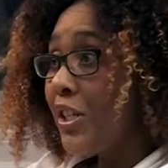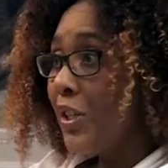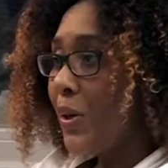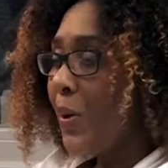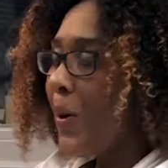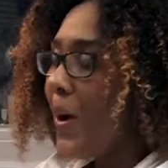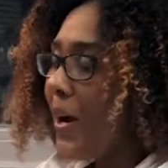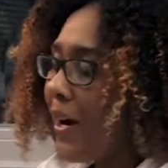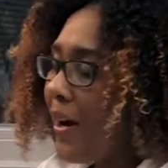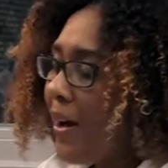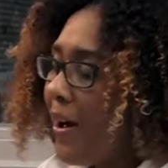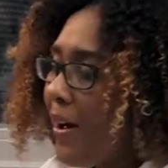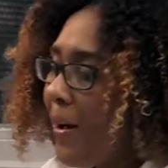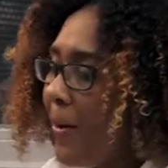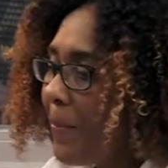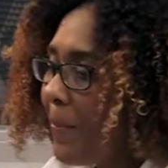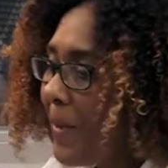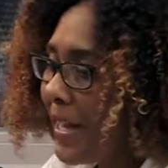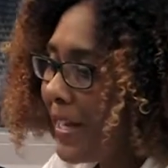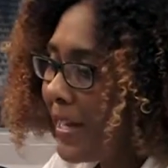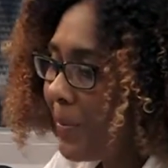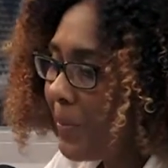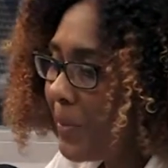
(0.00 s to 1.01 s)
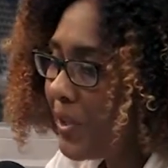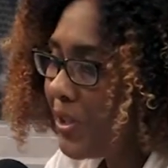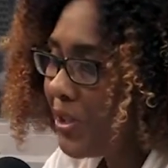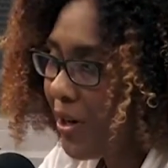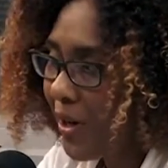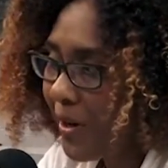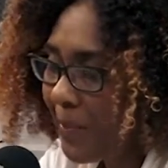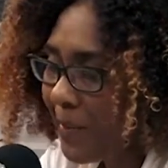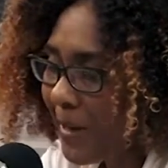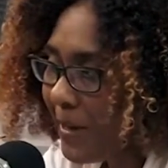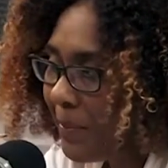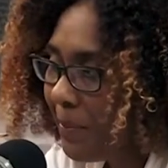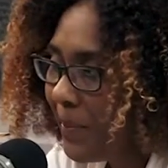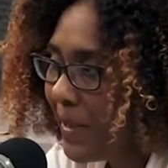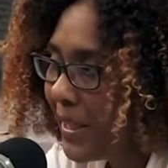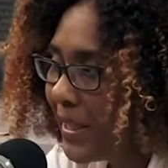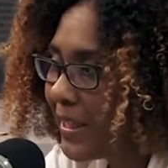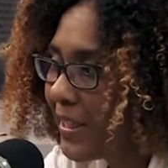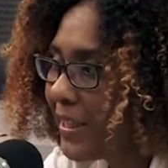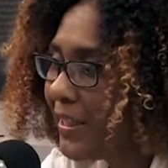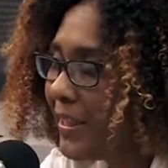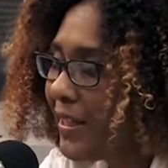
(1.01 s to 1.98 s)
Sure. My name is Charmaine
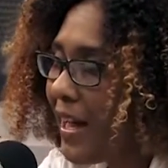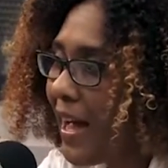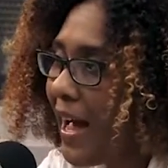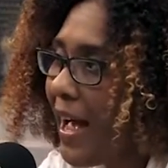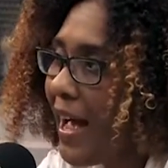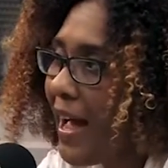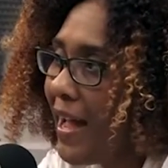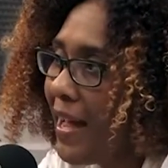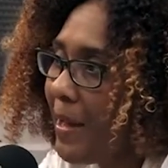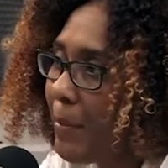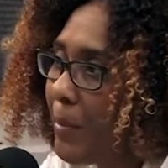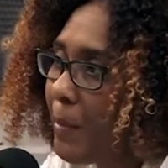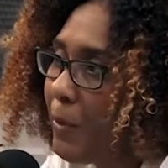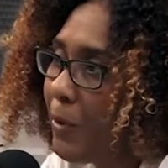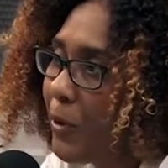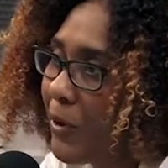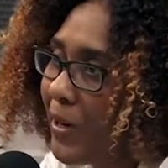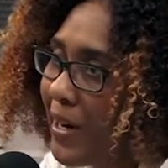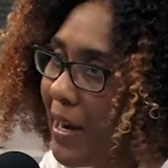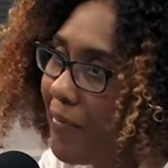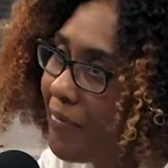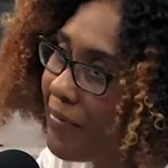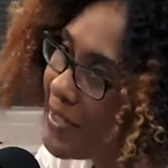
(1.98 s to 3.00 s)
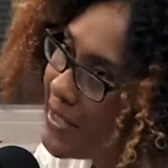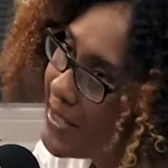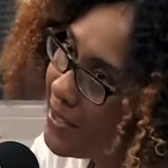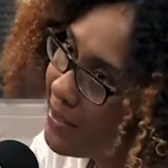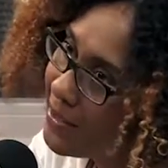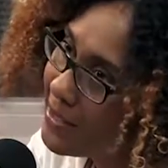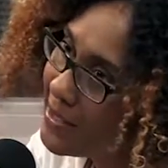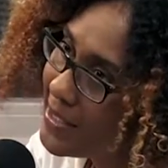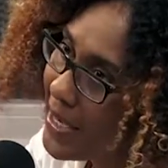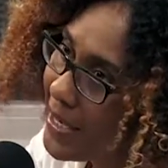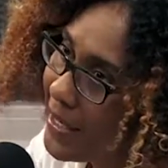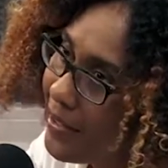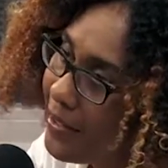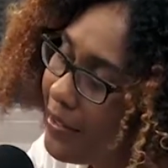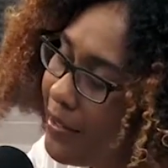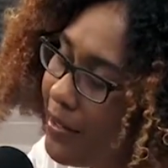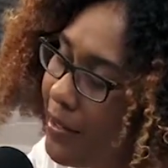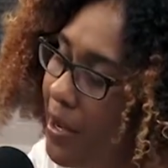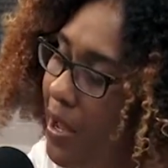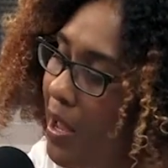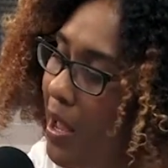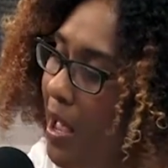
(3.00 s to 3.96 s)
Miller. I am a program facilitator
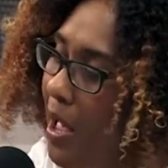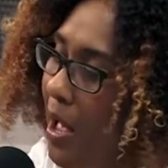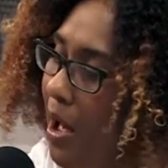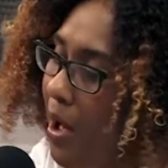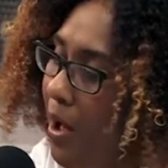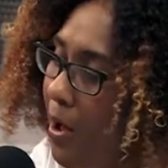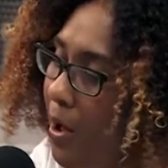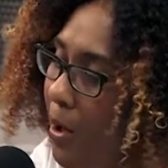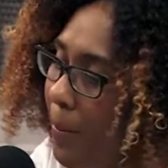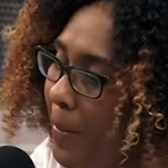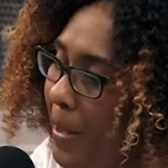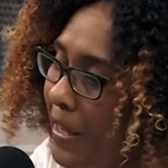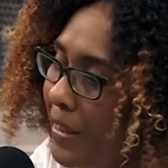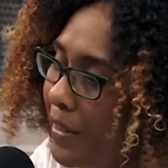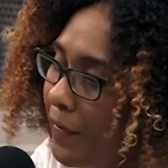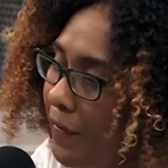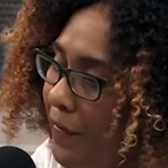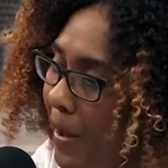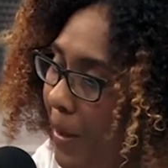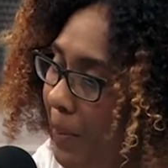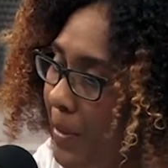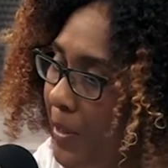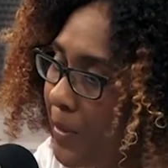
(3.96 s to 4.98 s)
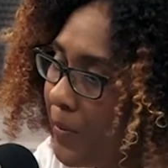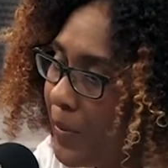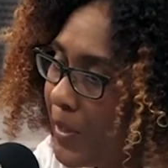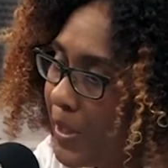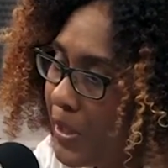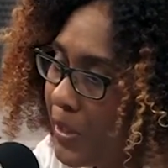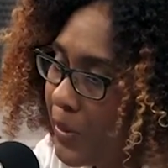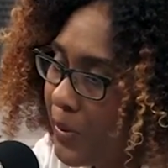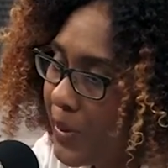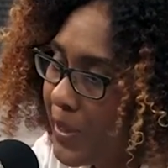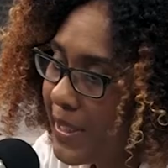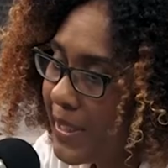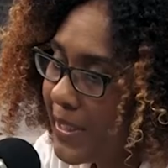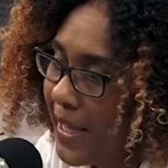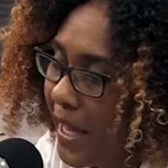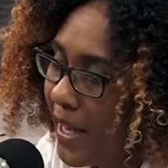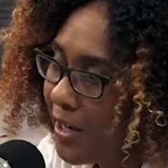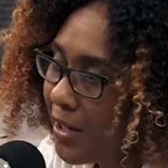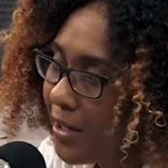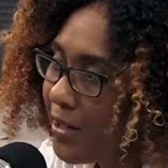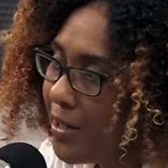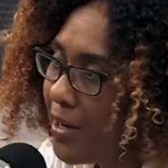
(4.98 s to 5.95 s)
at the Family Resource
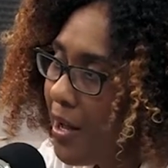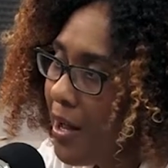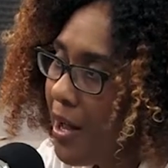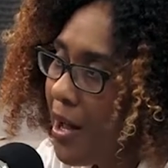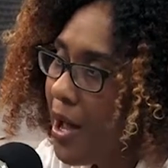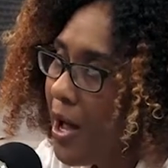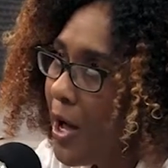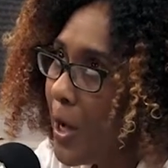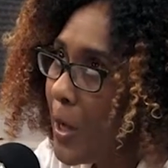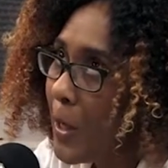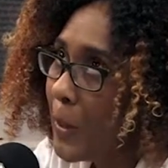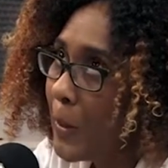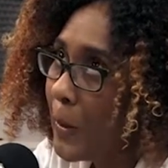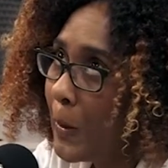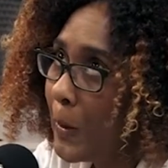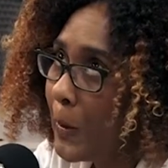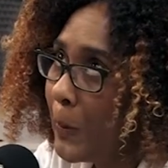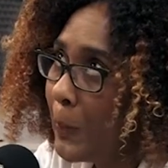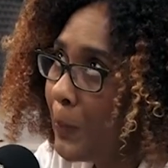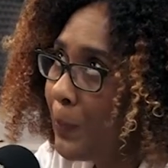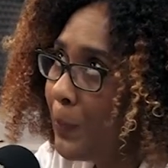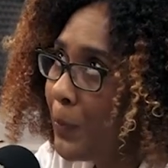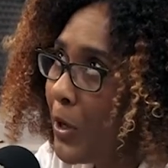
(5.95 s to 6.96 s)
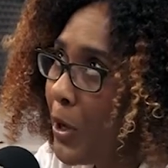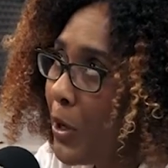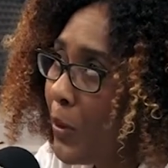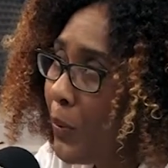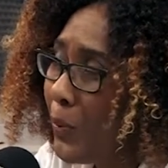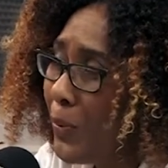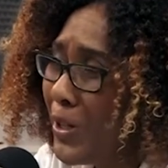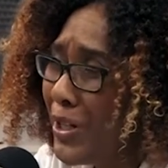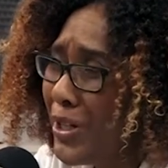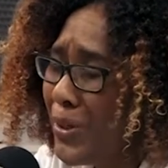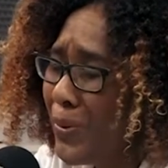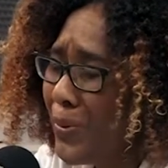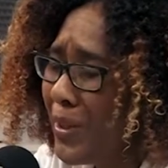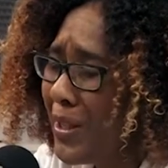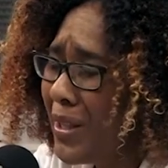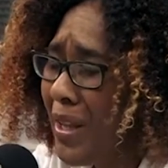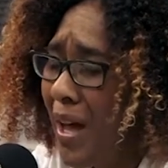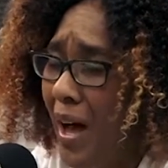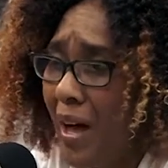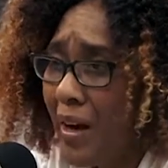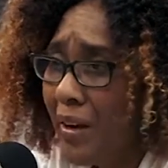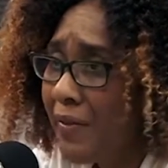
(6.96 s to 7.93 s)
Center. We do a
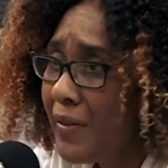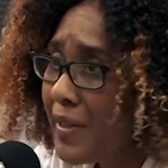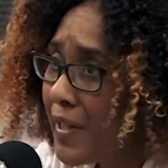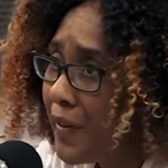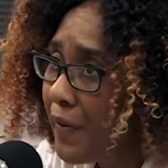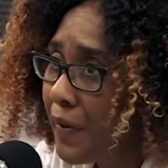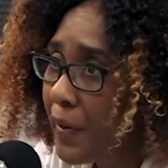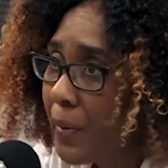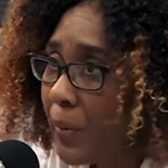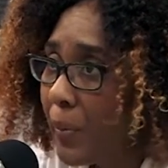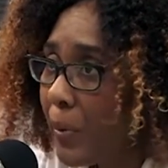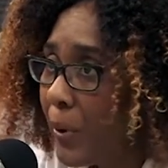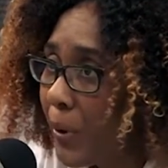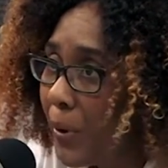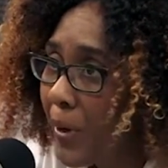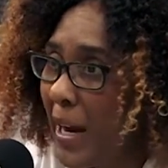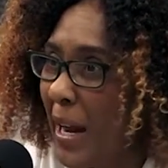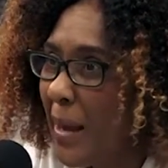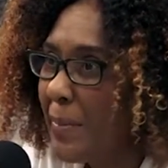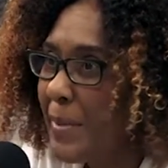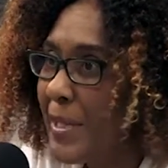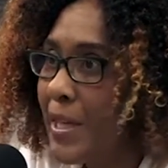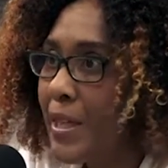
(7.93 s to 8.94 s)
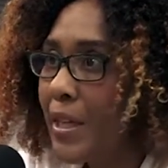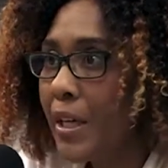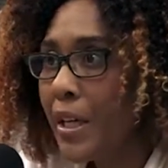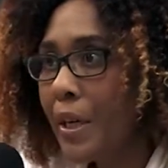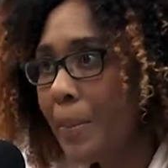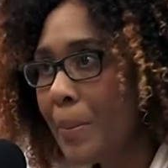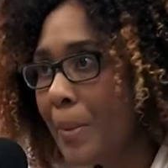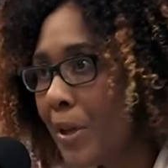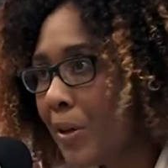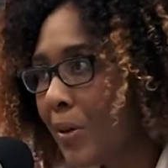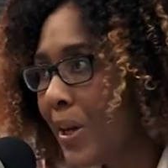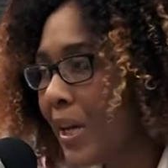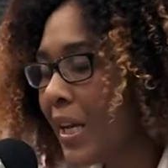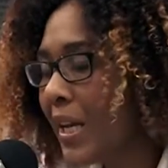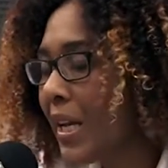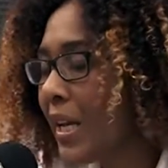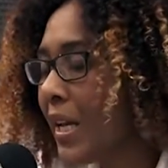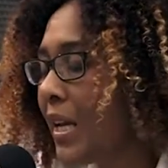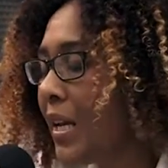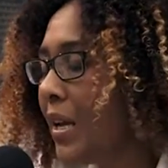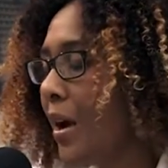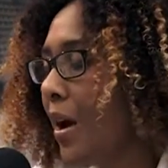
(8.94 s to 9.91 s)
lot of different programs in the
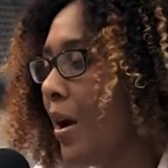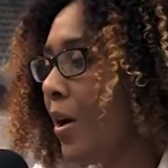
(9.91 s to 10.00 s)
community.